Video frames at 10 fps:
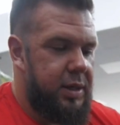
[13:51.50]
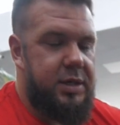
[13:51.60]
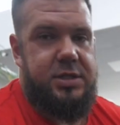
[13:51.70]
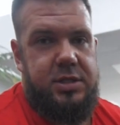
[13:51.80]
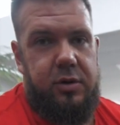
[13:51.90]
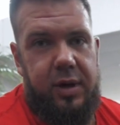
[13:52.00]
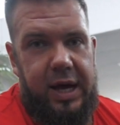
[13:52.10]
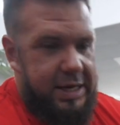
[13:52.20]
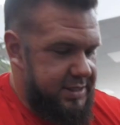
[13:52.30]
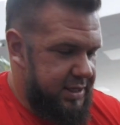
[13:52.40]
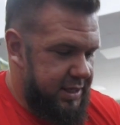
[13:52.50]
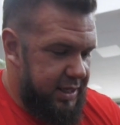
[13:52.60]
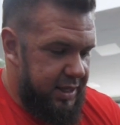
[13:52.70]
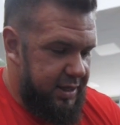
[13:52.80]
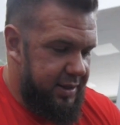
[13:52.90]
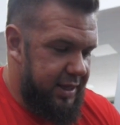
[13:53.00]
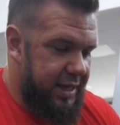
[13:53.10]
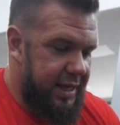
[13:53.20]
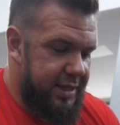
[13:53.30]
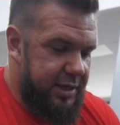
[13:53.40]
So guys, the
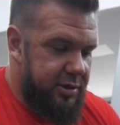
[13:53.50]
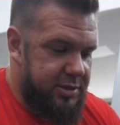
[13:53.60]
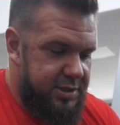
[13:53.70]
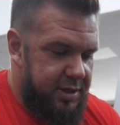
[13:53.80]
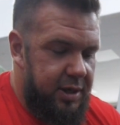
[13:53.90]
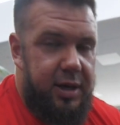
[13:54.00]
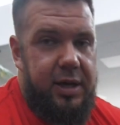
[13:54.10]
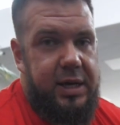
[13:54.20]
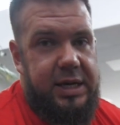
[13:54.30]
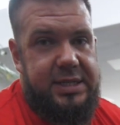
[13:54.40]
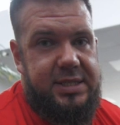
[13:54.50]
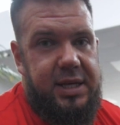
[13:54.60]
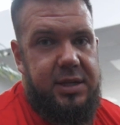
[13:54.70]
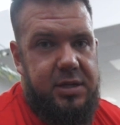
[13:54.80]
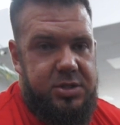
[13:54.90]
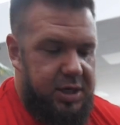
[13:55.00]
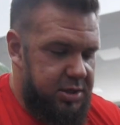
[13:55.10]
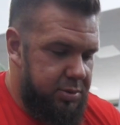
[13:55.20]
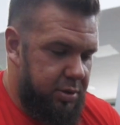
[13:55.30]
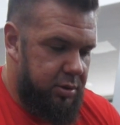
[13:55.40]
handles is
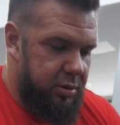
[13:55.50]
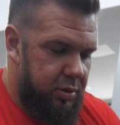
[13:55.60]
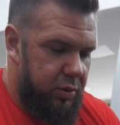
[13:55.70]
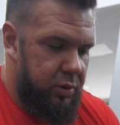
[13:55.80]
interchangeable.